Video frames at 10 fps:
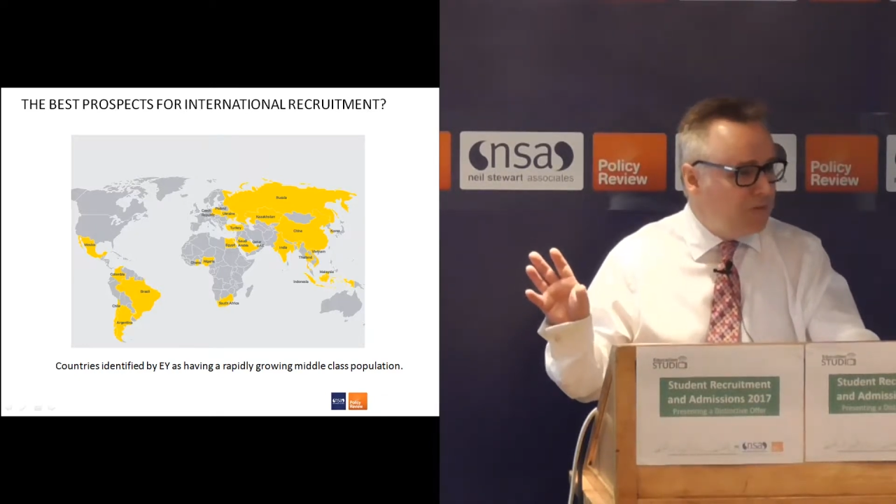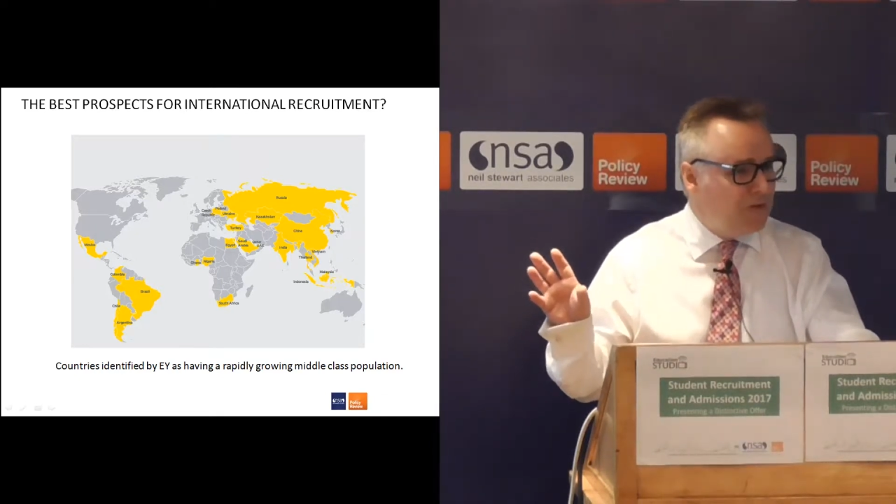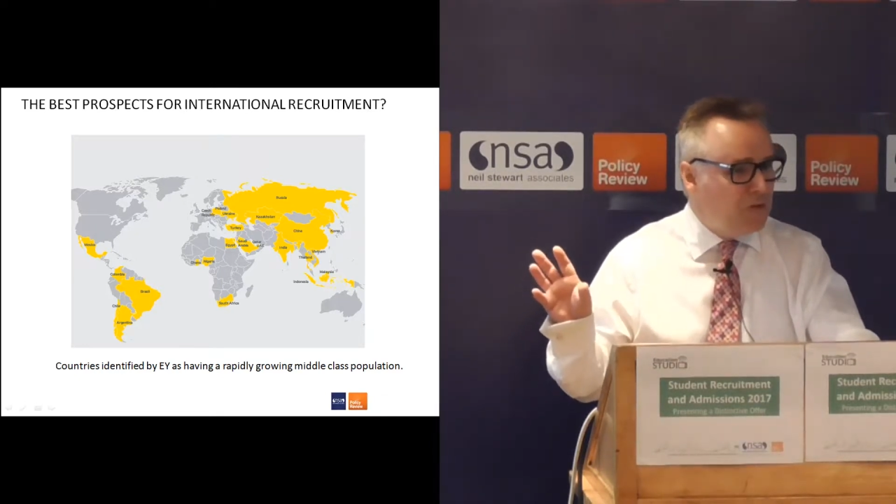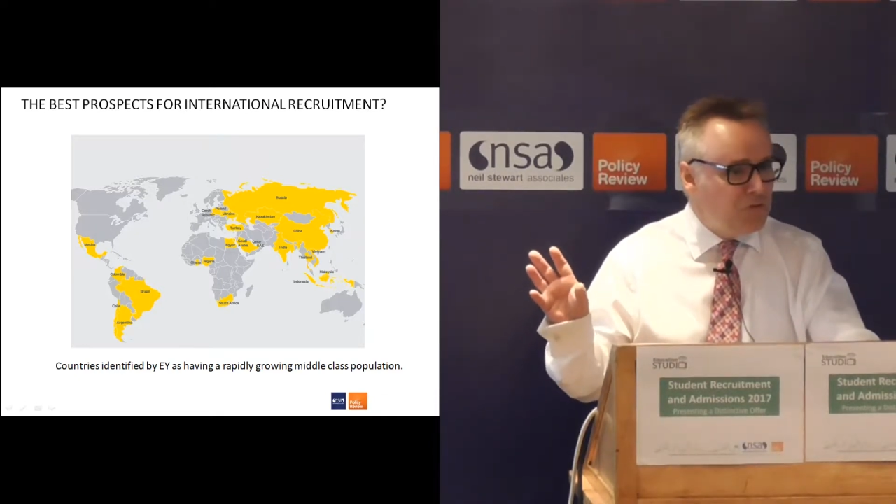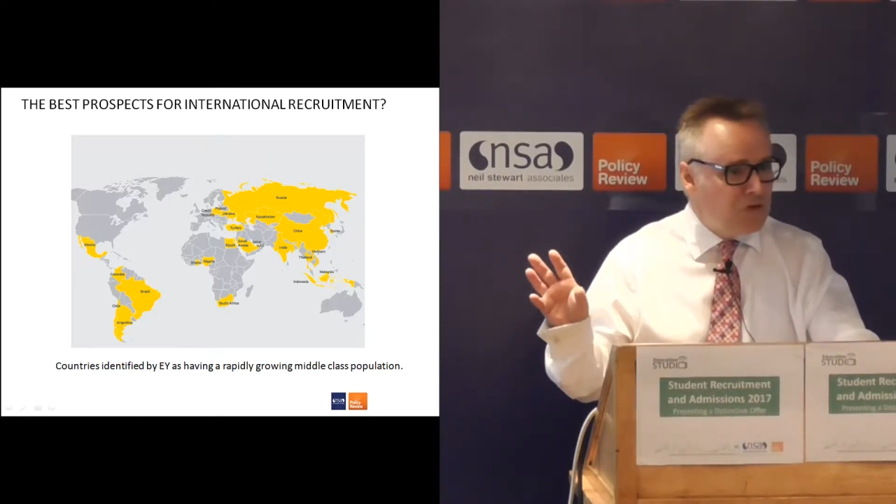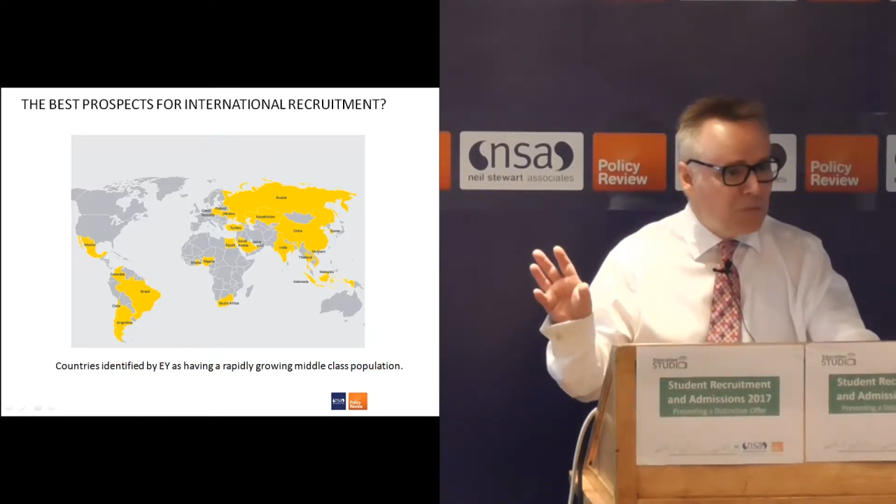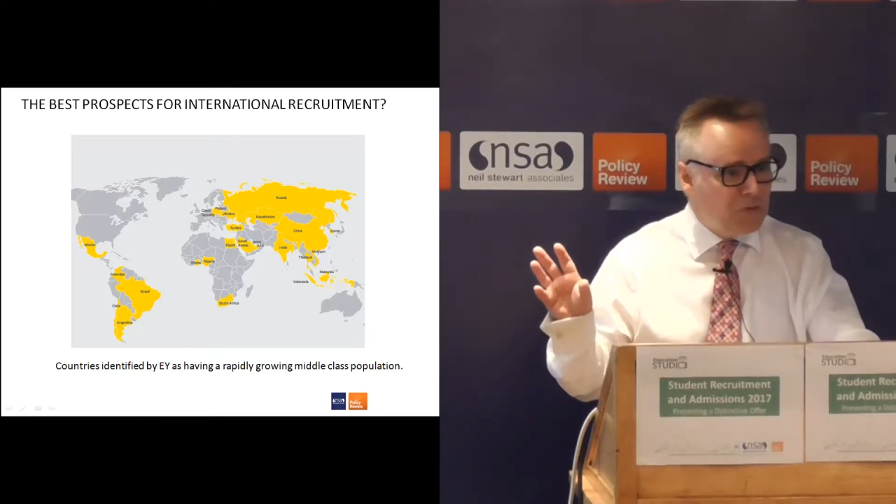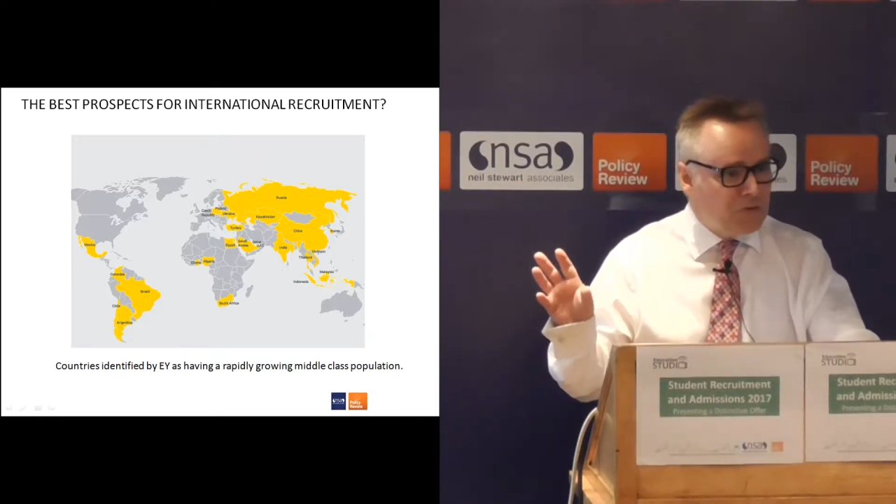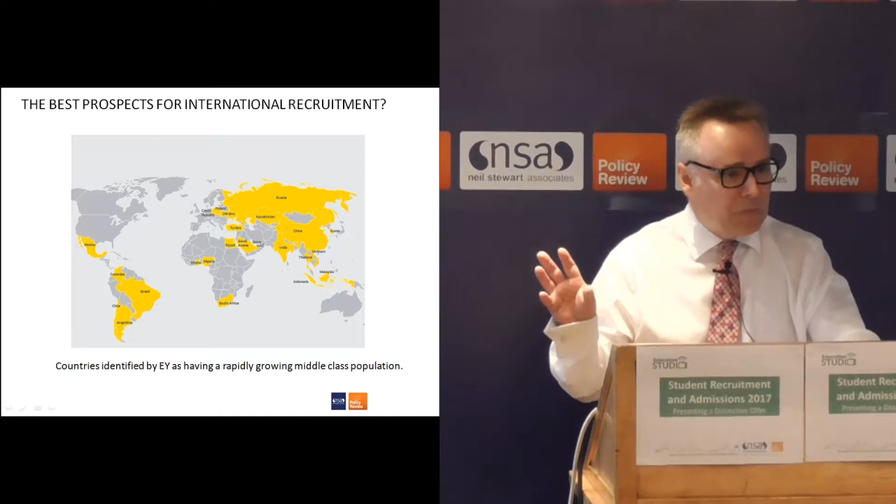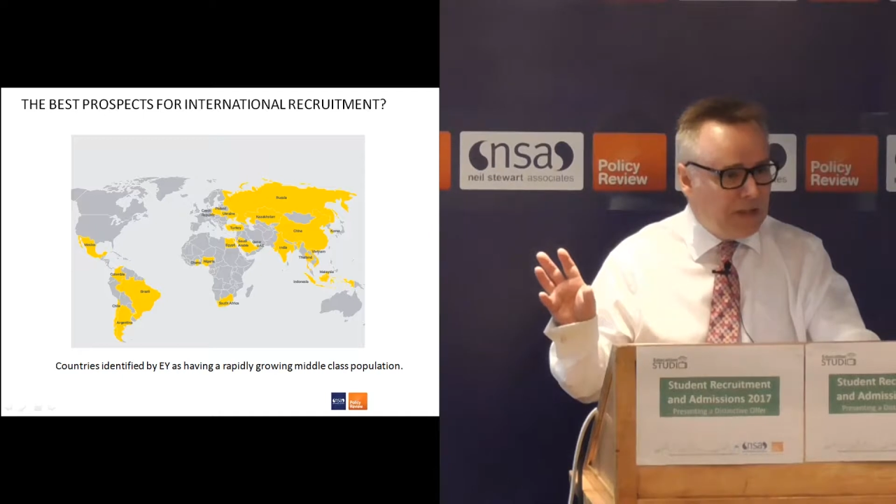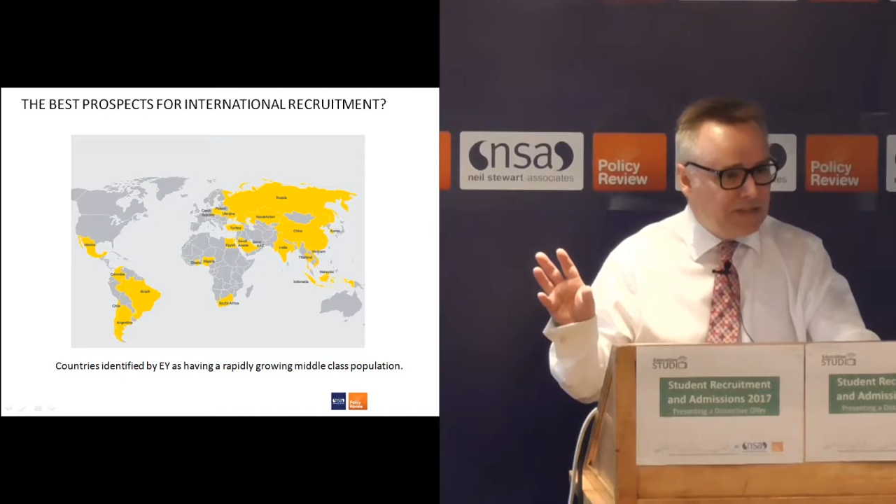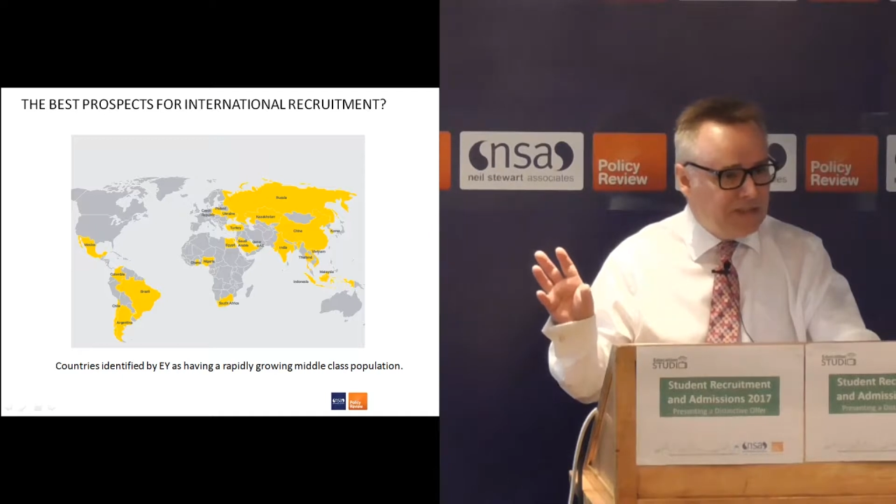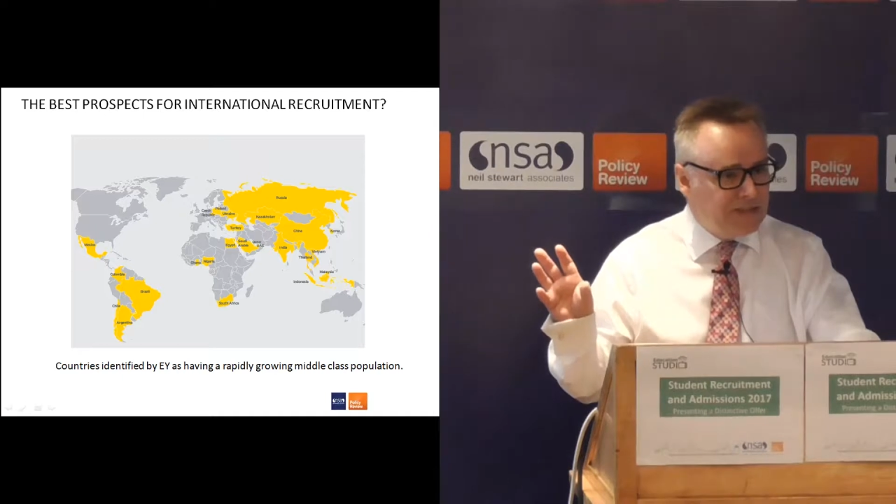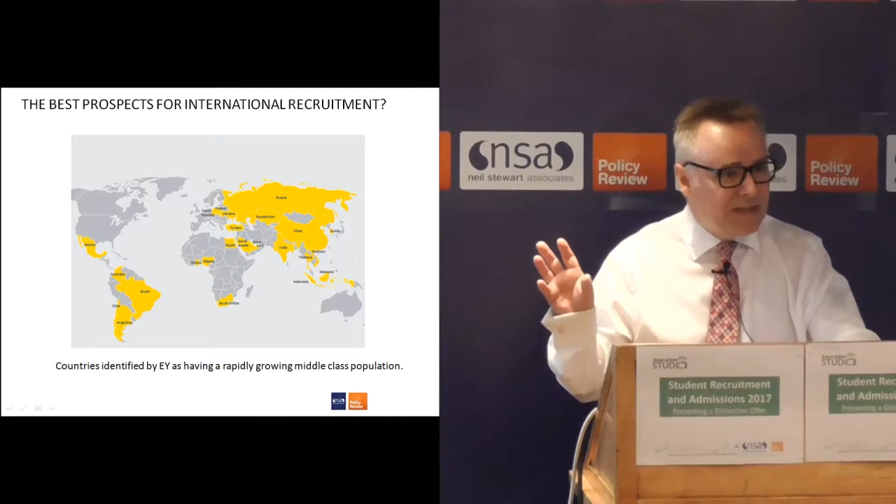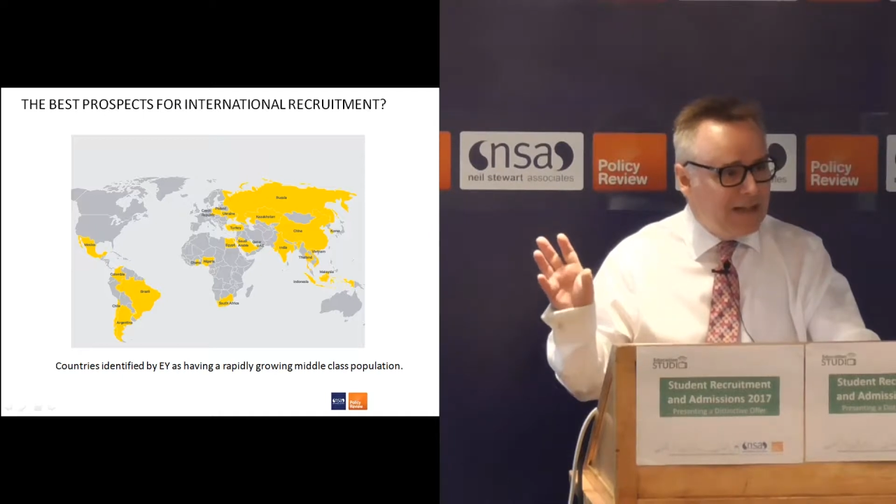future
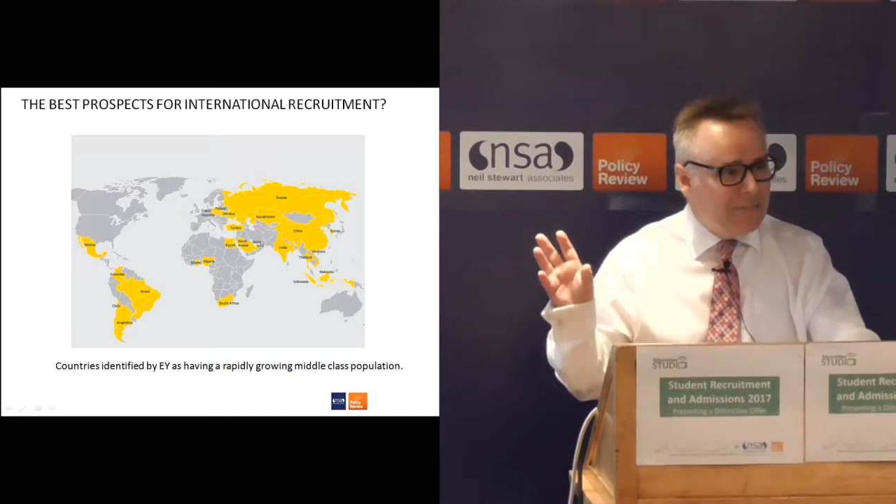possibilities,